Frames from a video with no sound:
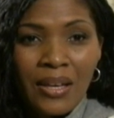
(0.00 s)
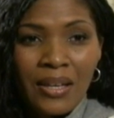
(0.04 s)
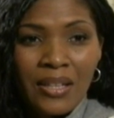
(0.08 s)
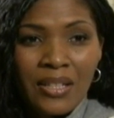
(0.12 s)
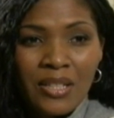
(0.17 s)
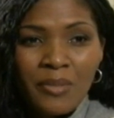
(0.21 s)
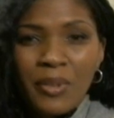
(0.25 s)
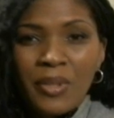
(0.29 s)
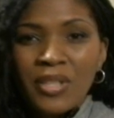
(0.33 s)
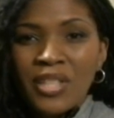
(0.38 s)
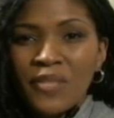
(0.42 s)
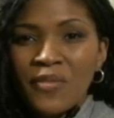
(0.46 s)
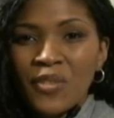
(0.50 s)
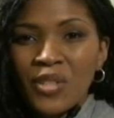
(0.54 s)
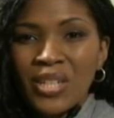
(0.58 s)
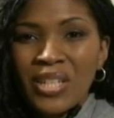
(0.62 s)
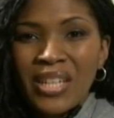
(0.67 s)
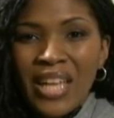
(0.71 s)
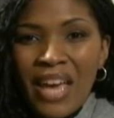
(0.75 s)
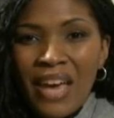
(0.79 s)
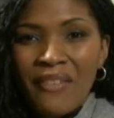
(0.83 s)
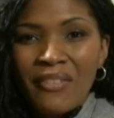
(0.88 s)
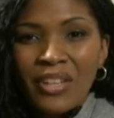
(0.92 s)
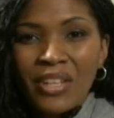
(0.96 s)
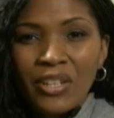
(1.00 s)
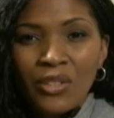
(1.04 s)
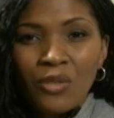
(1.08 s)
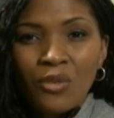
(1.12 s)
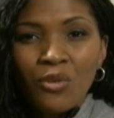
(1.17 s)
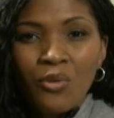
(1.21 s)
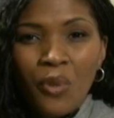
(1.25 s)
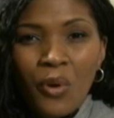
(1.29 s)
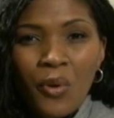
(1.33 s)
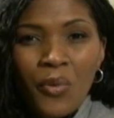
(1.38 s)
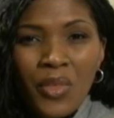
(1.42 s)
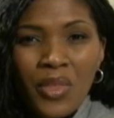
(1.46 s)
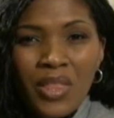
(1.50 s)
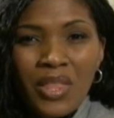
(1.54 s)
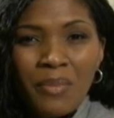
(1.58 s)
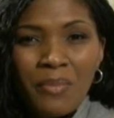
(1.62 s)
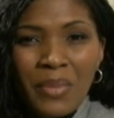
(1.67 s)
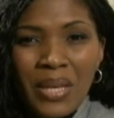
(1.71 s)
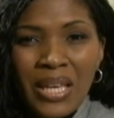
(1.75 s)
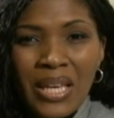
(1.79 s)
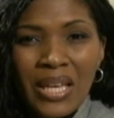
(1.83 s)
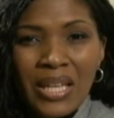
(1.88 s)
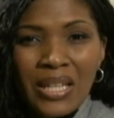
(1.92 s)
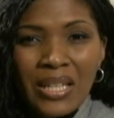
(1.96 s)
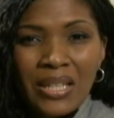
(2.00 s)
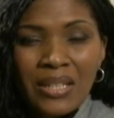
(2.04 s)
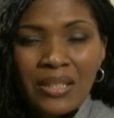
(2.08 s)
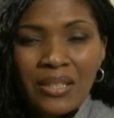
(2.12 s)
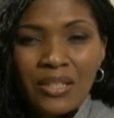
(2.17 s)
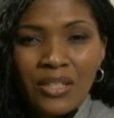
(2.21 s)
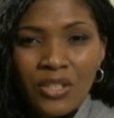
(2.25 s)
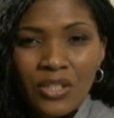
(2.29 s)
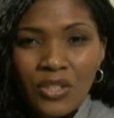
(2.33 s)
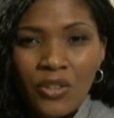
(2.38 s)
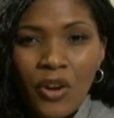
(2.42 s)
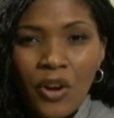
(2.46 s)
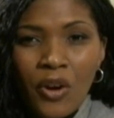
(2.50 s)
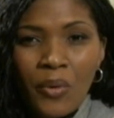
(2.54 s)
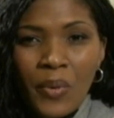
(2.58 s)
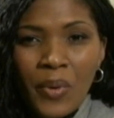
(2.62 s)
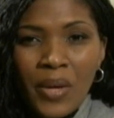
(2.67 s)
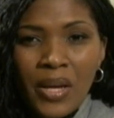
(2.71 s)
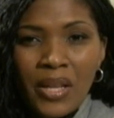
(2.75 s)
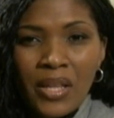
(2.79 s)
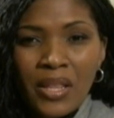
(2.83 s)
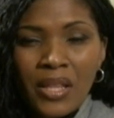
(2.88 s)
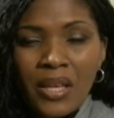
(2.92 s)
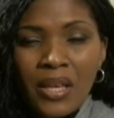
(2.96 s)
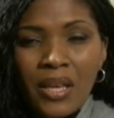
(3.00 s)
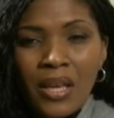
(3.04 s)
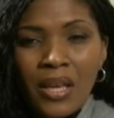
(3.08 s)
especially if you didn't have any new growth in the beginning to start with.